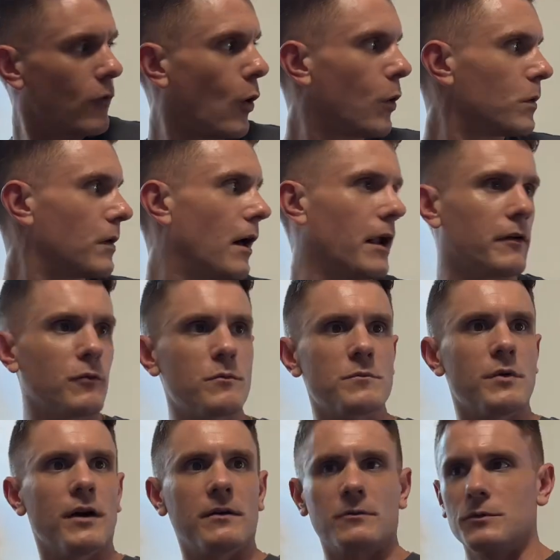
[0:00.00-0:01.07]
a whole lot of them,
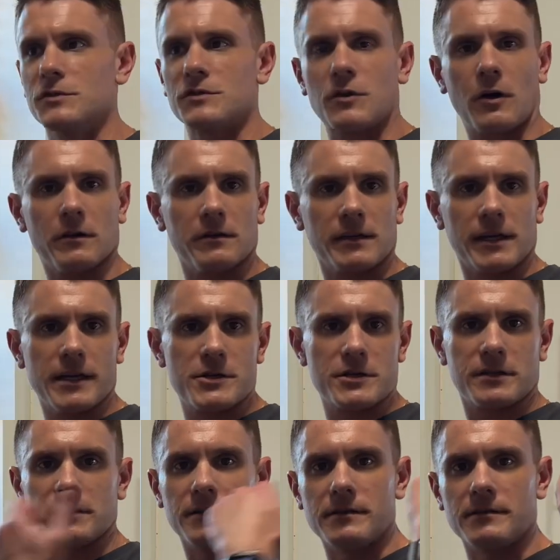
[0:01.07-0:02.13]
but we'll start in the
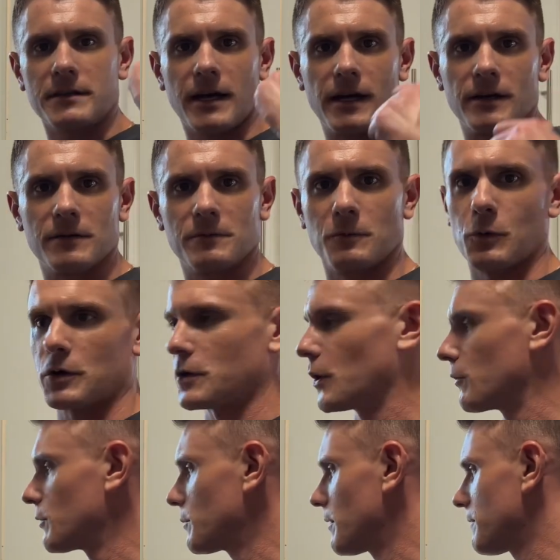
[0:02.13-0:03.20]
kitchen and kind of work
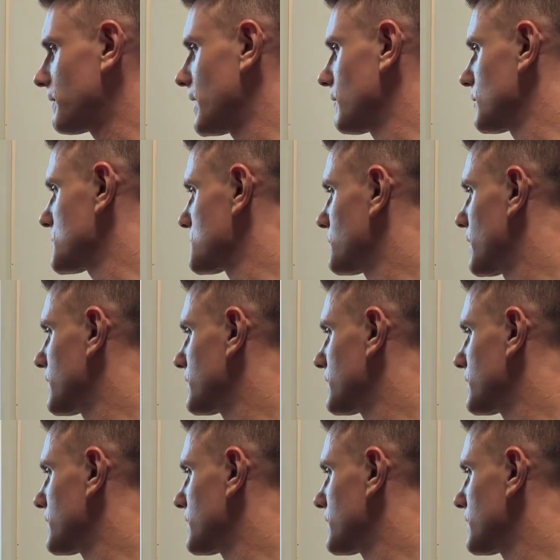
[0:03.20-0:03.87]
over to my favorite space.